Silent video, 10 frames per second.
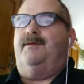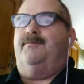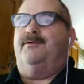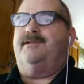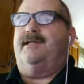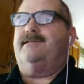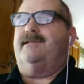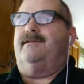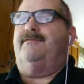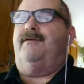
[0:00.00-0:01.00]
that we're
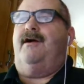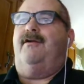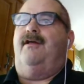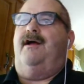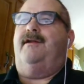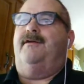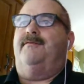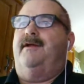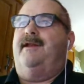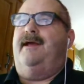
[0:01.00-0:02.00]
testing the fire line
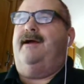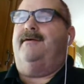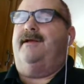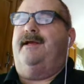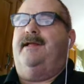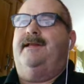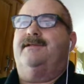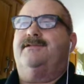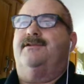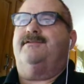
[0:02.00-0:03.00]
on right now. And
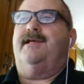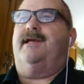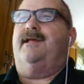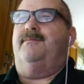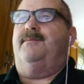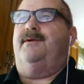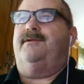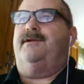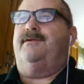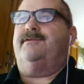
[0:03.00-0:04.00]
as soon as they get them
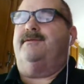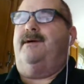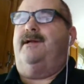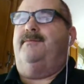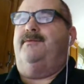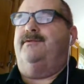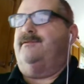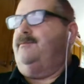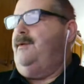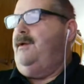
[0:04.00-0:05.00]
built here, somebody moves
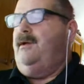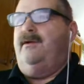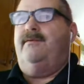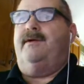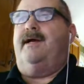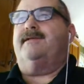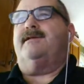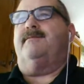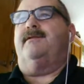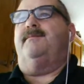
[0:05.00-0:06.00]
them. We got
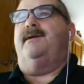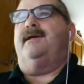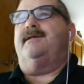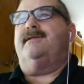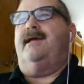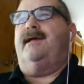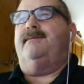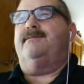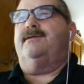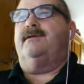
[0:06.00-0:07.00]
some of the biggest
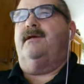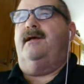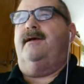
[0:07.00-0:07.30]
names.